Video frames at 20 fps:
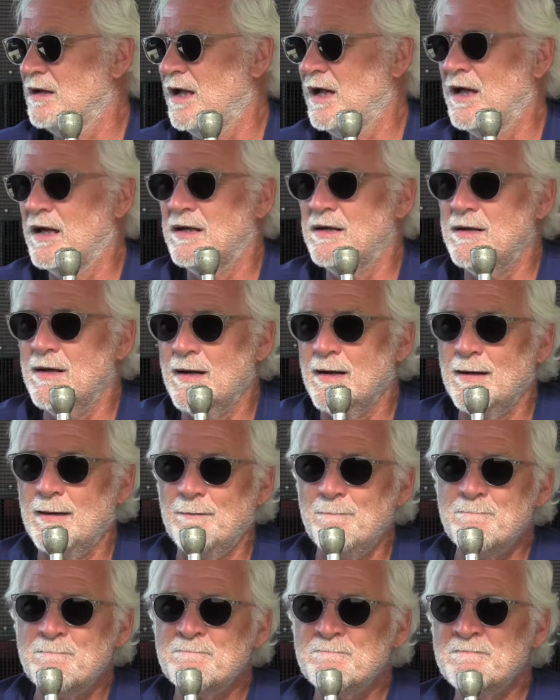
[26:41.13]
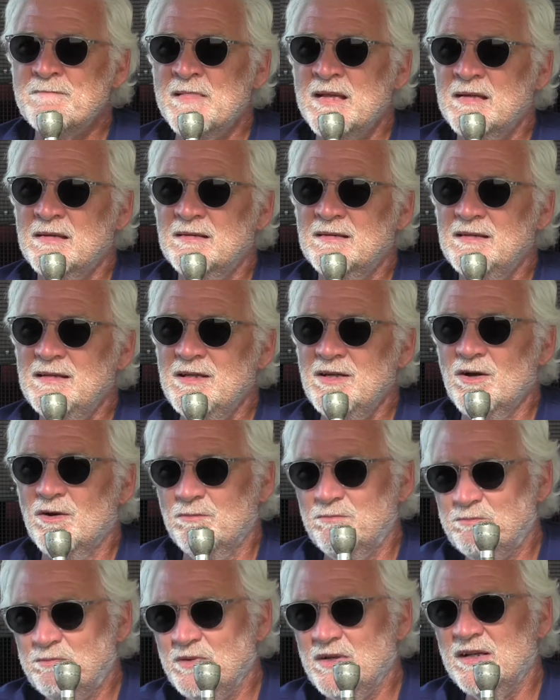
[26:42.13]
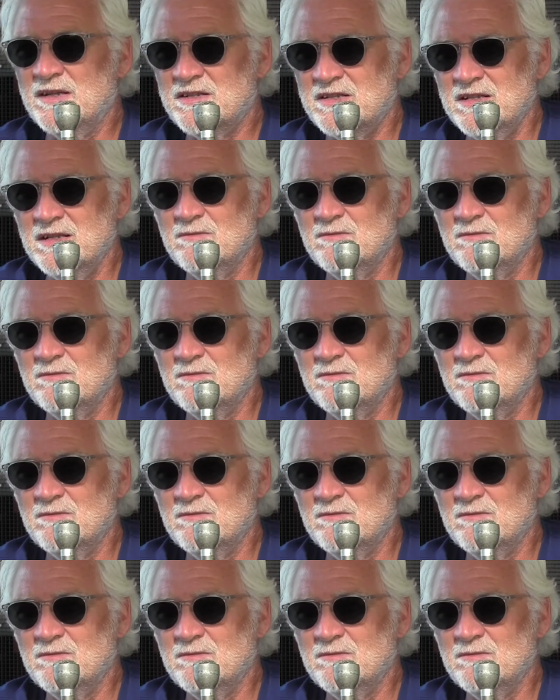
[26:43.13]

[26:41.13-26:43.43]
Mm -hmm. And um, you know, it,